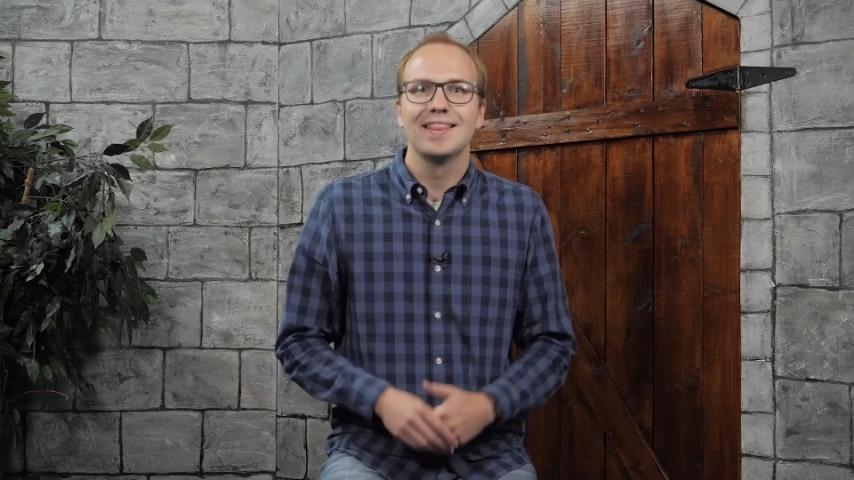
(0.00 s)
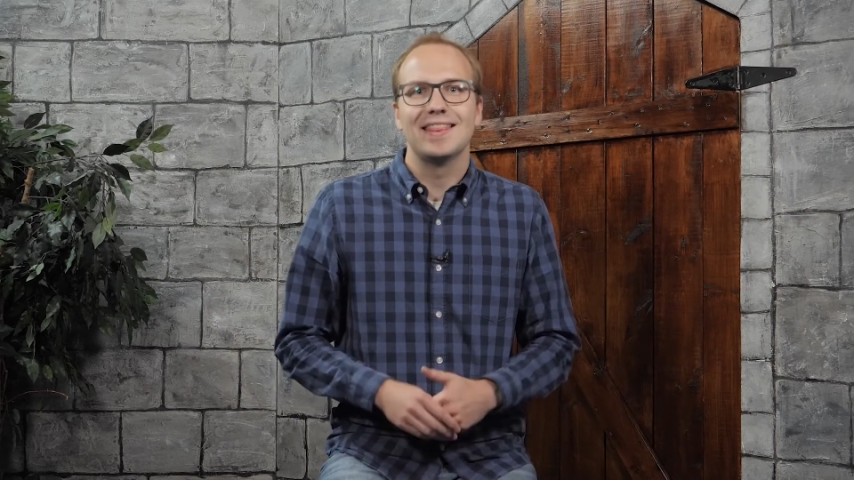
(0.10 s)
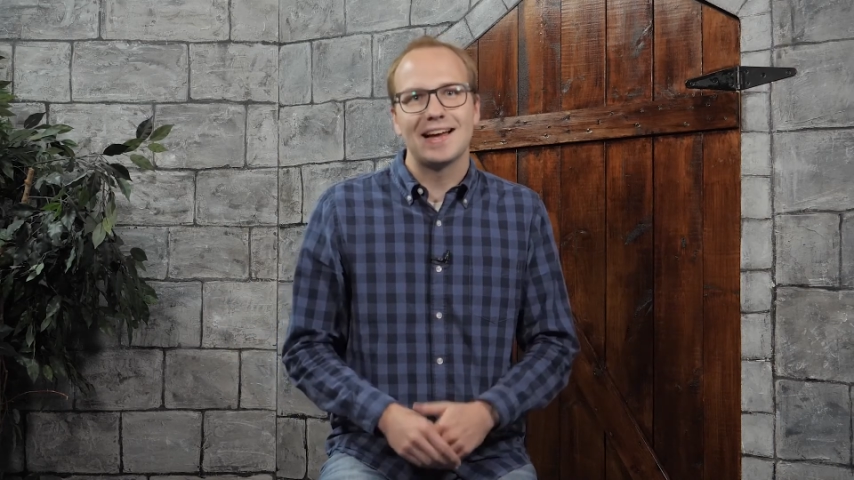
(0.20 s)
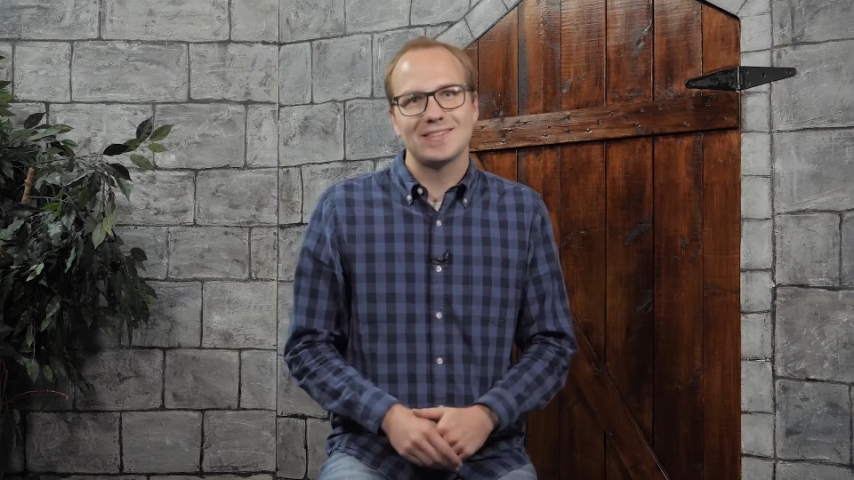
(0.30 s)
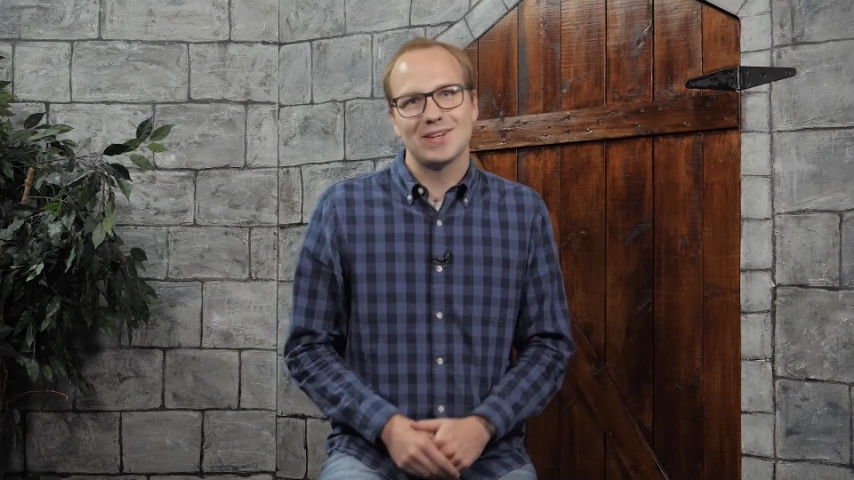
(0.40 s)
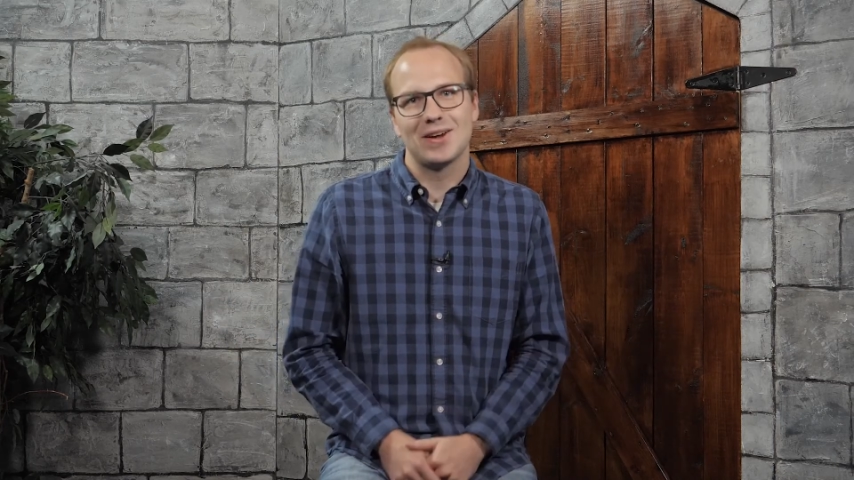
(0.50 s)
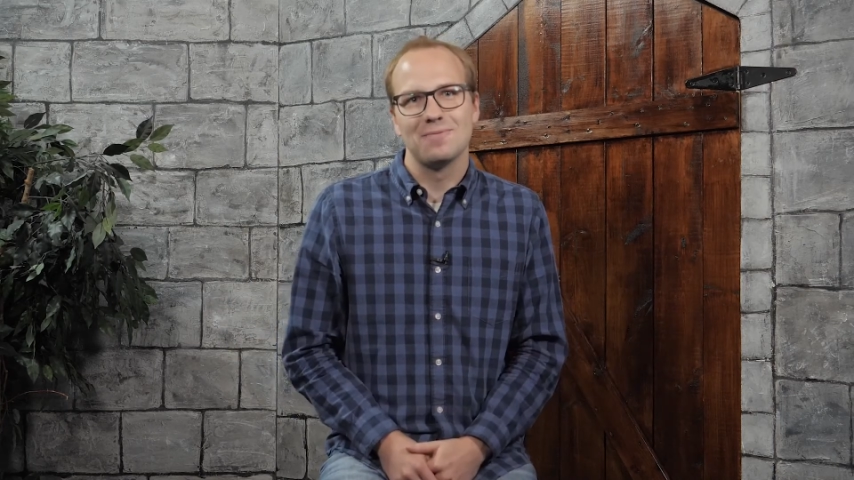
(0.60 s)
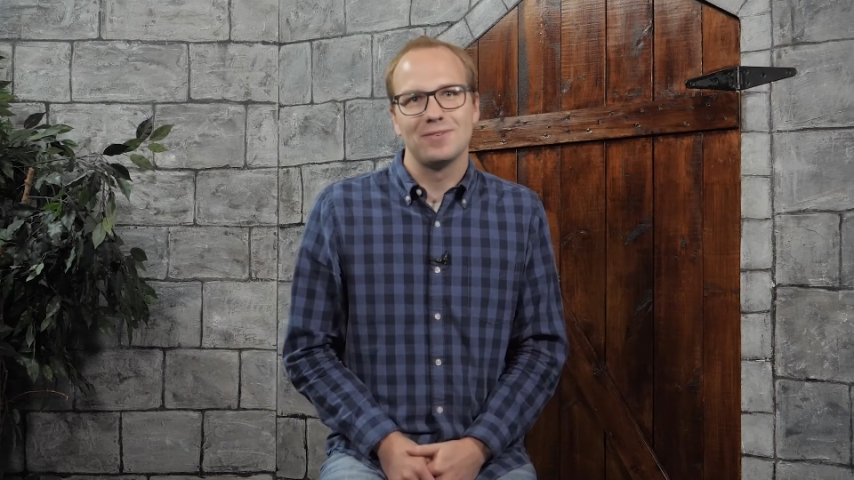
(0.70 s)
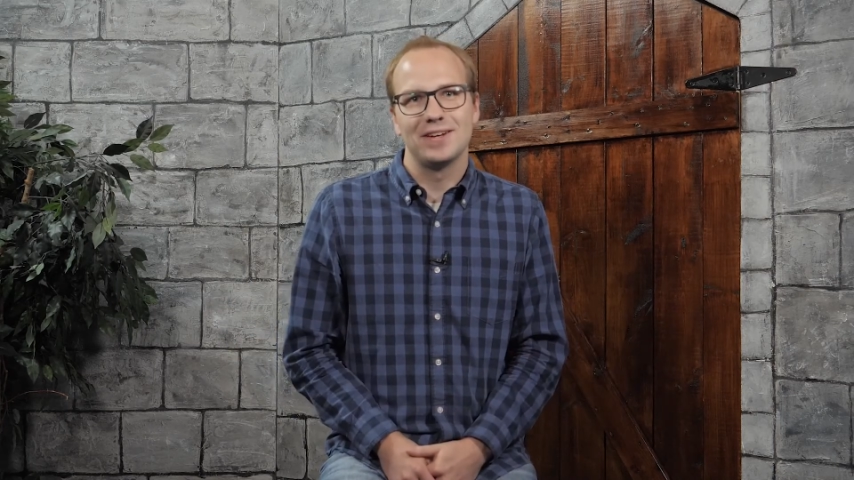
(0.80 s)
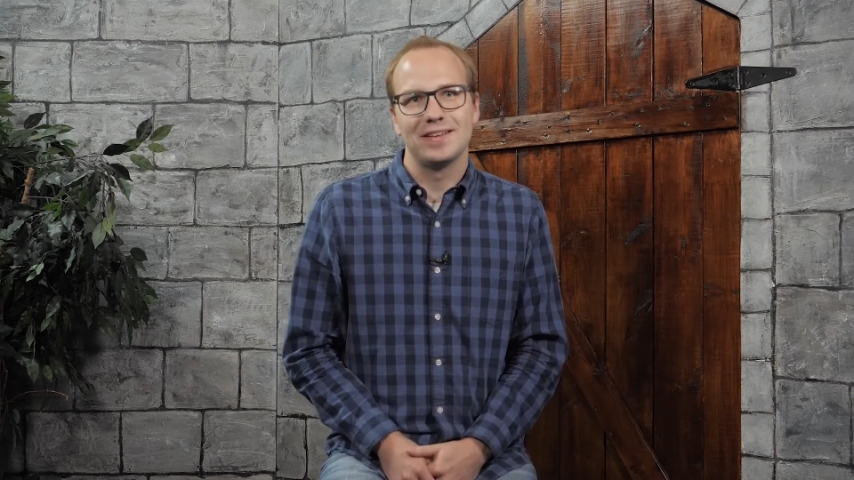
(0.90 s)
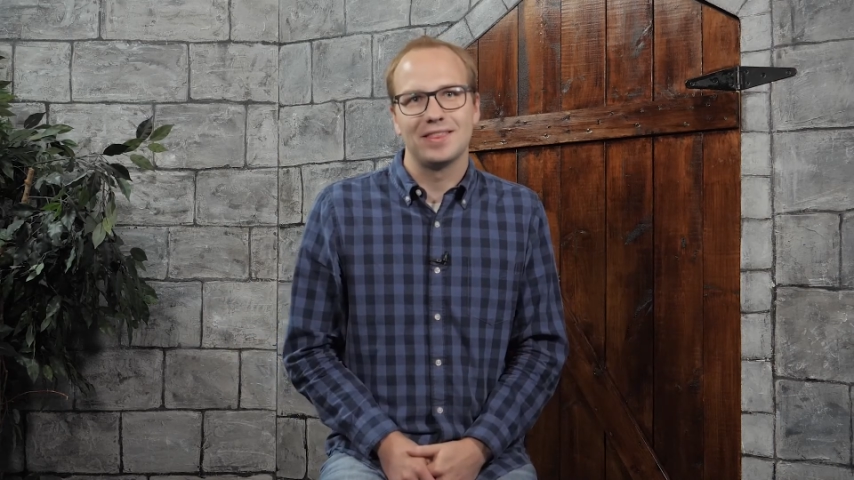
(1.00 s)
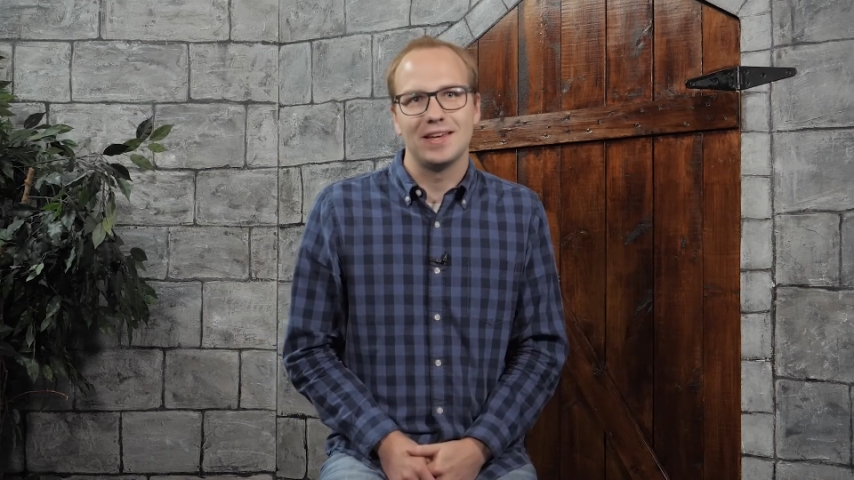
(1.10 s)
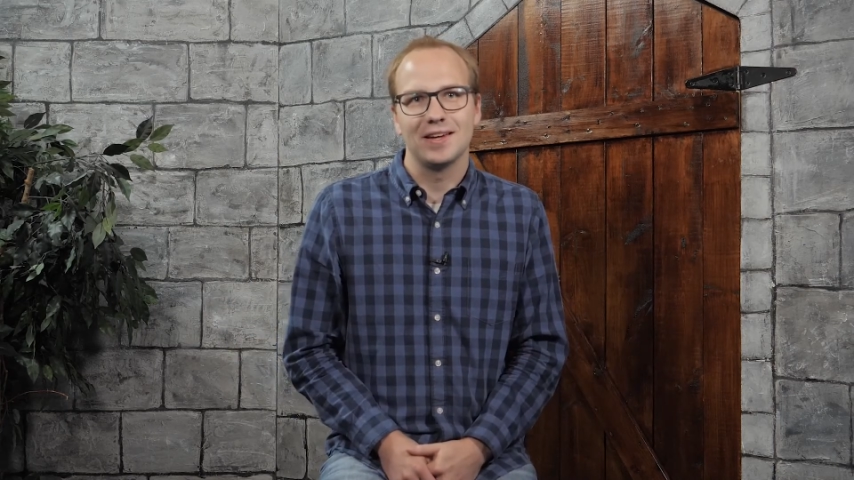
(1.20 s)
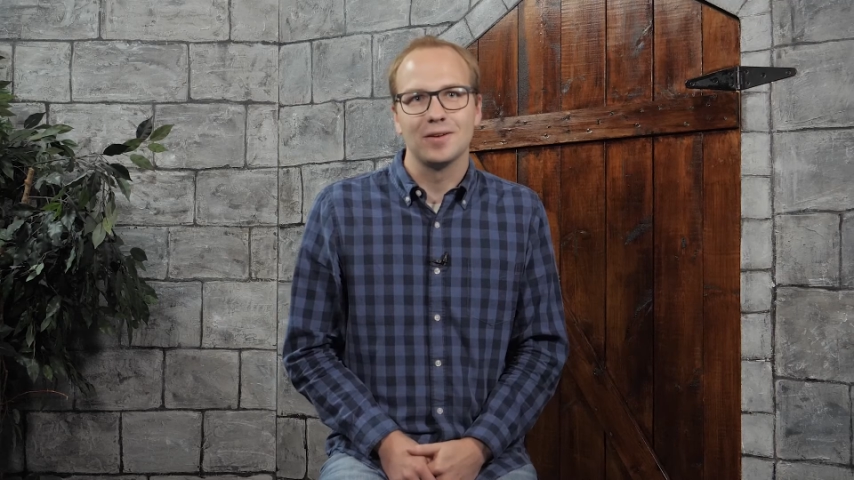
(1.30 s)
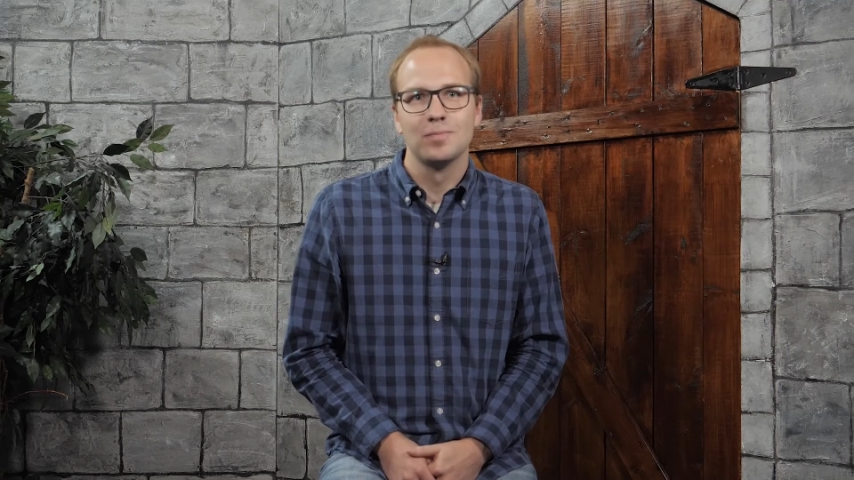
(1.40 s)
That's a comforting thing.